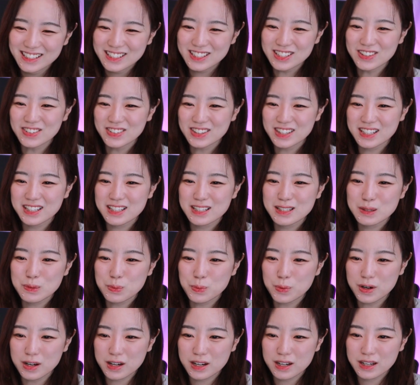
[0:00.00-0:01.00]
So this
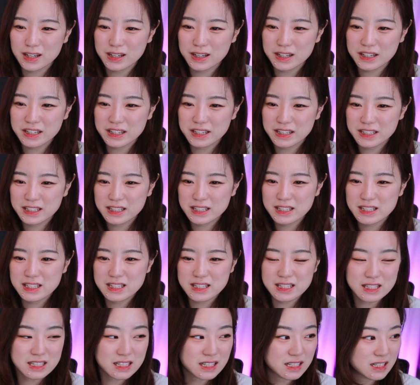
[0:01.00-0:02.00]

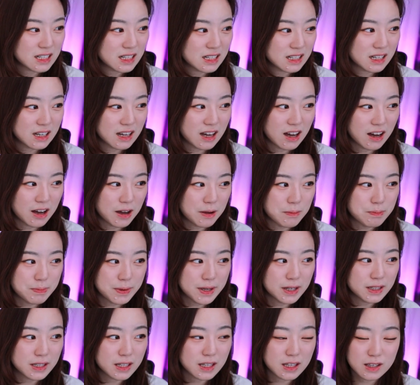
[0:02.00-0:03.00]
was uh,
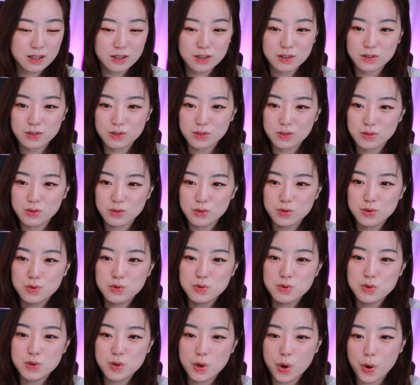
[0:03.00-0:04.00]
Billlie
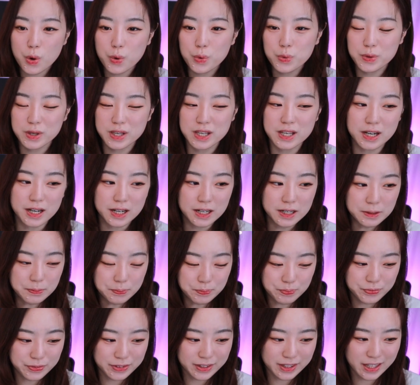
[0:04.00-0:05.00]
Eunoia
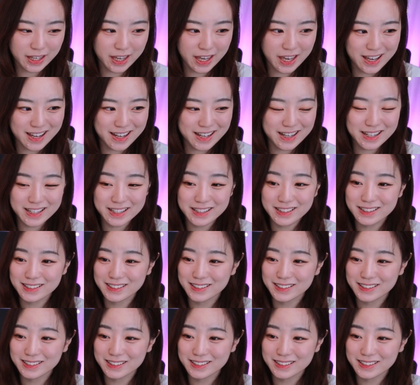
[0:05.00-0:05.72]
and